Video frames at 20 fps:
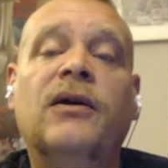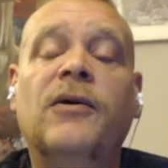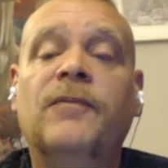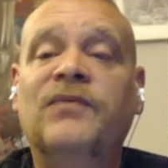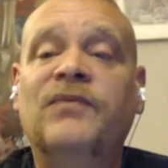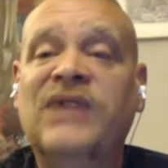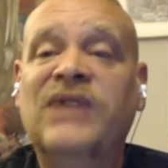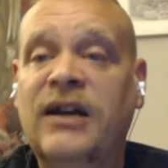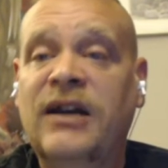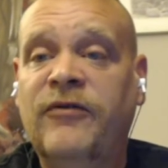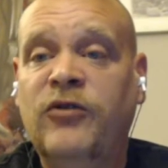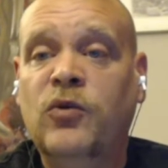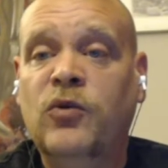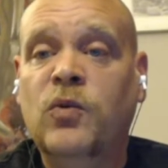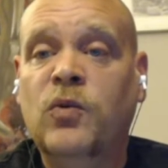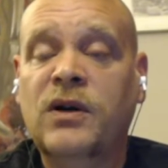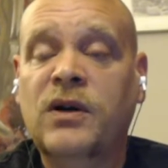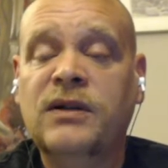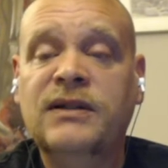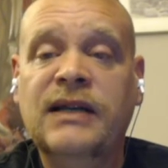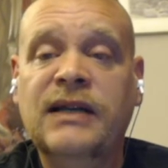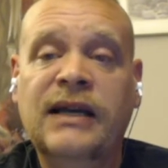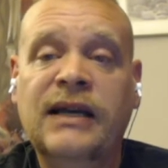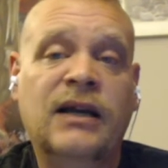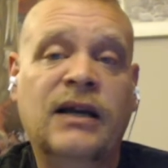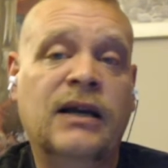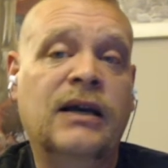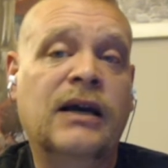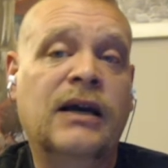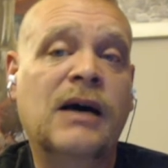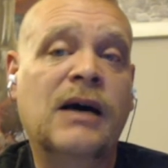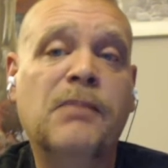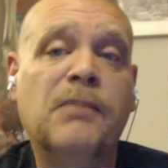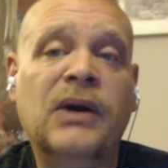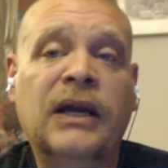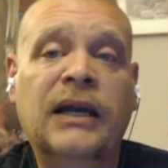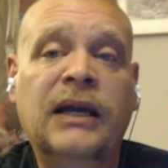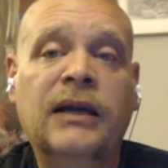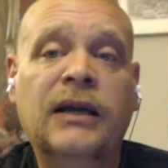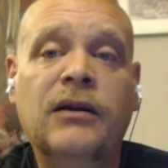that if you worked in a
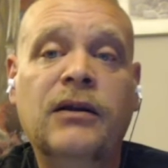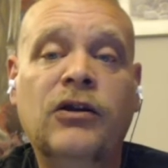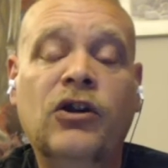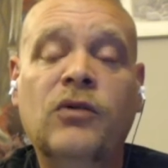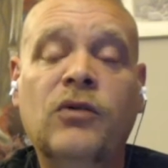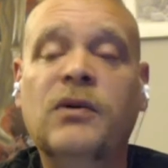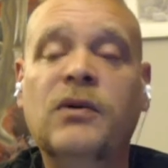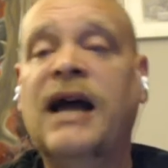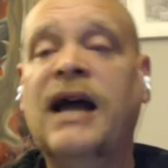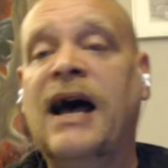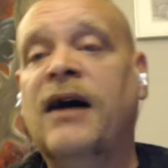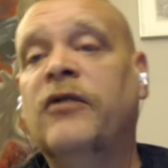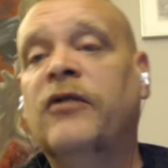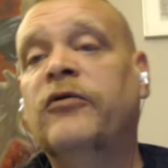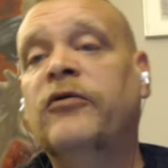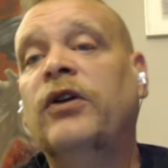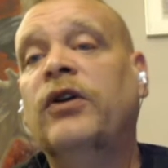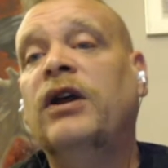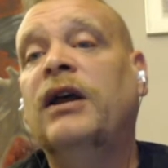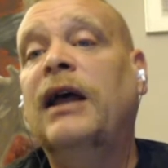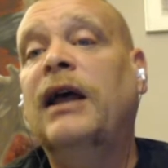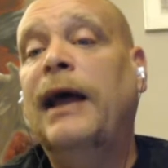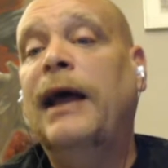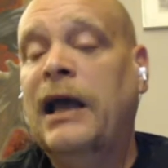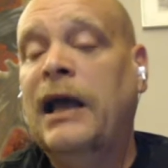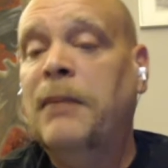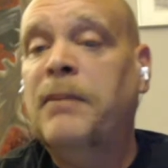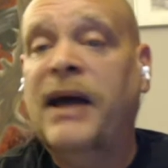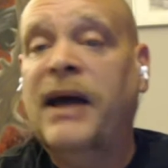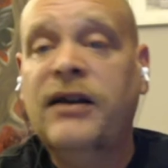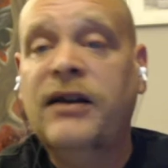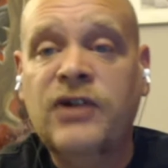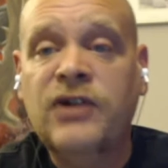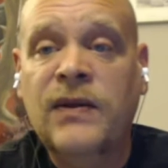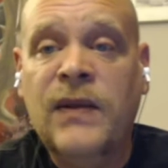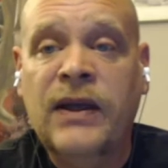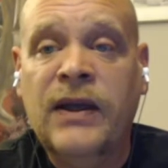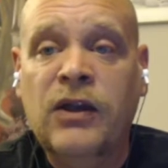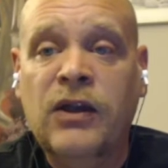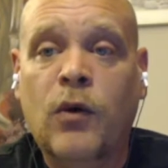company, you would have a pension
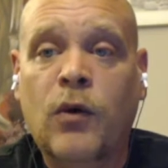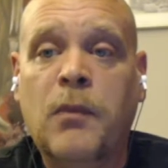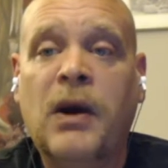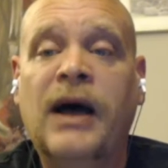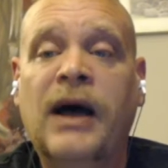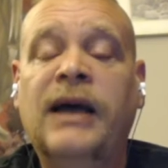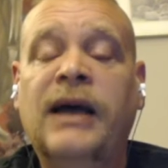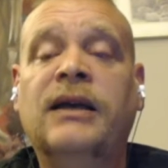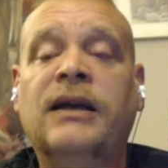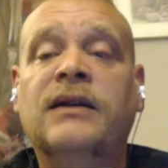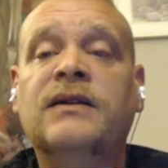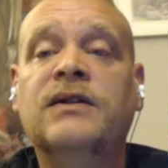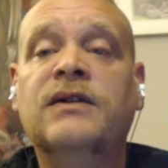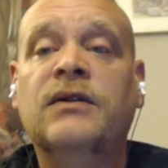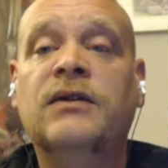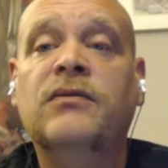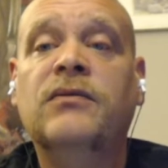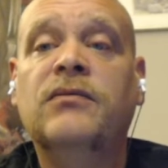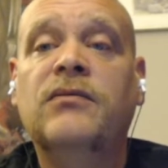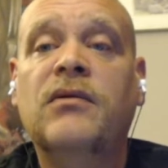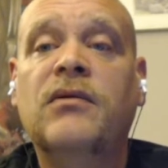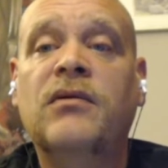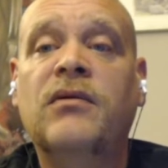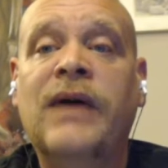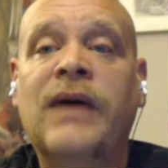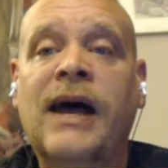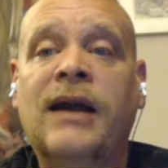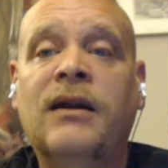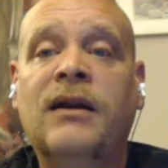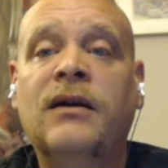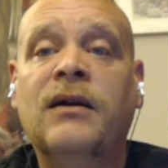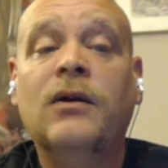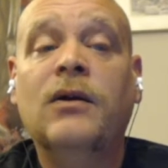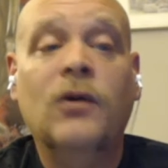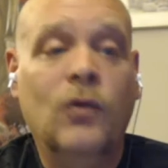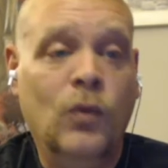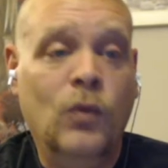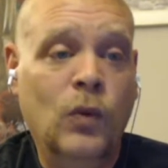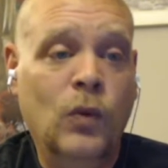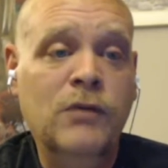that you were buying into that
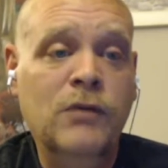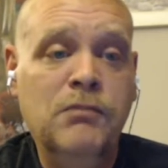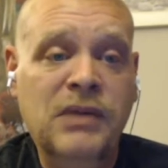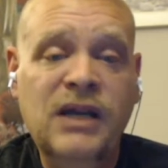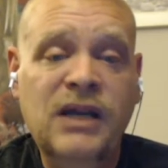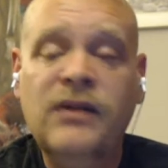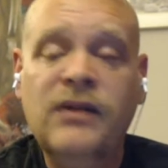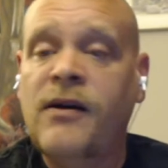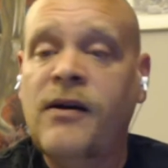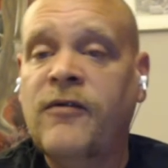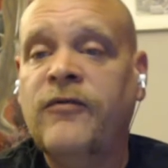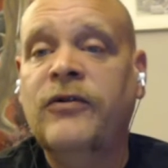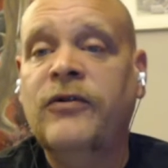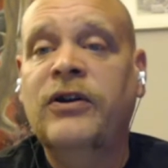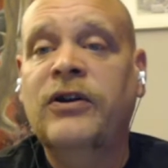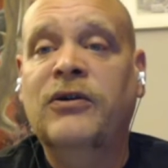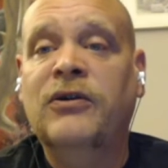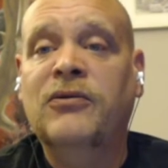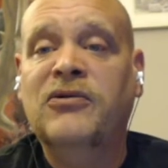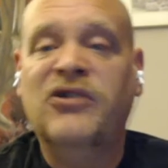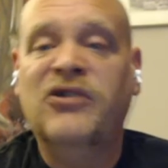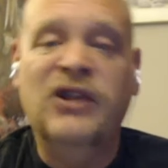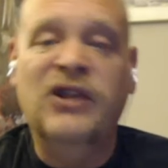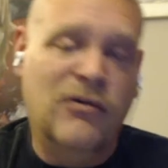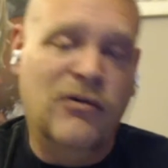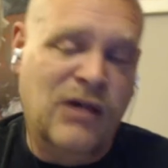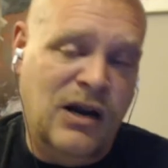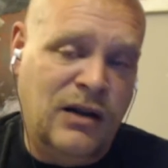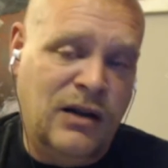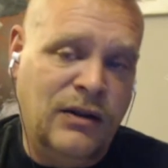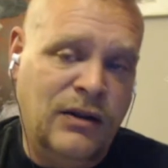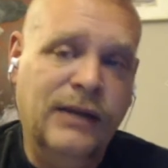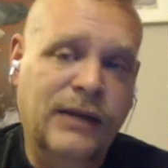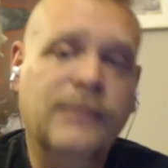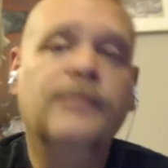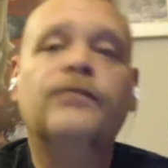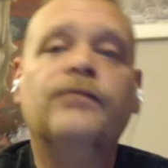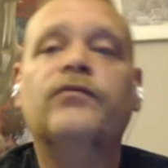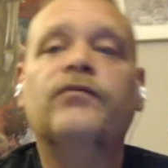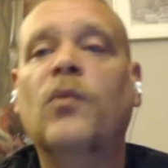would be there for you, theoretically,
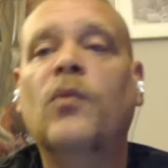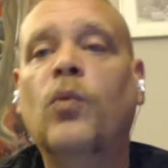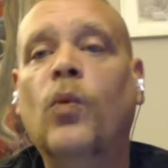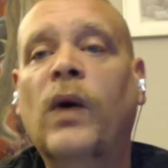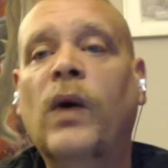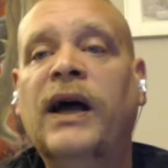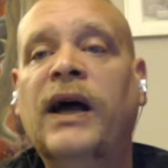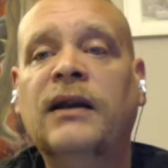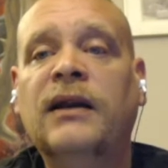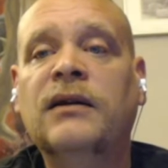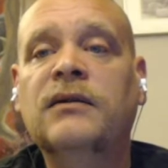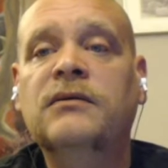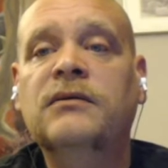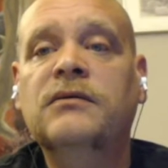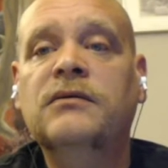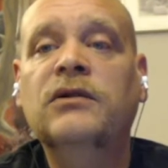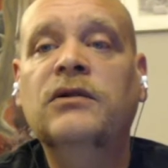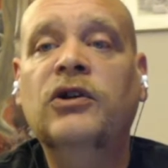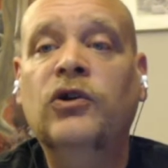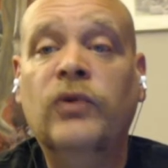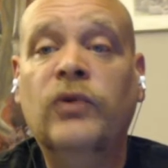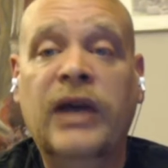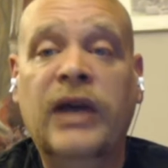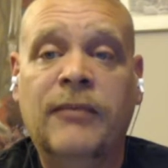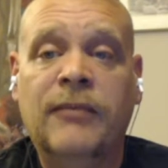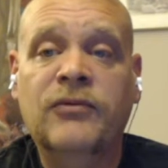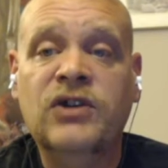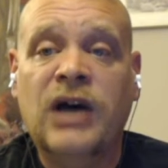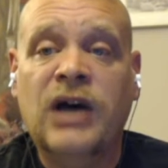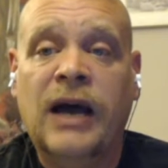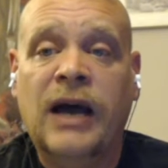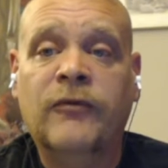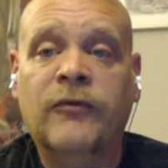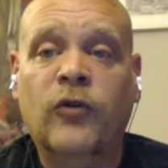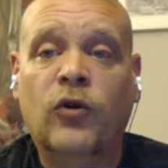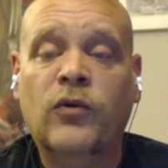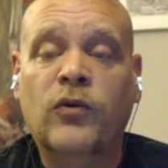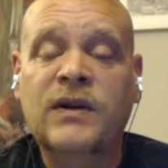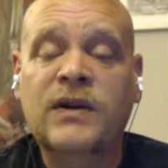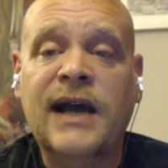when you came time
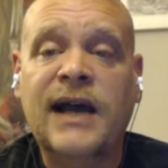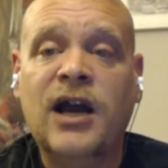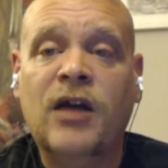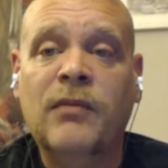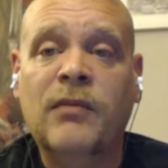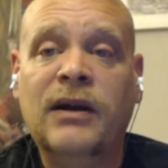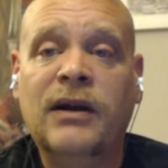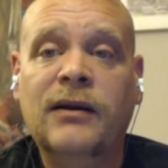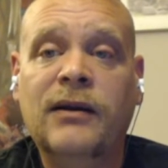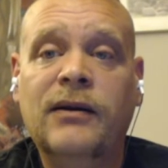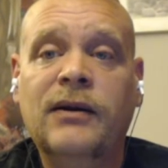for retirement.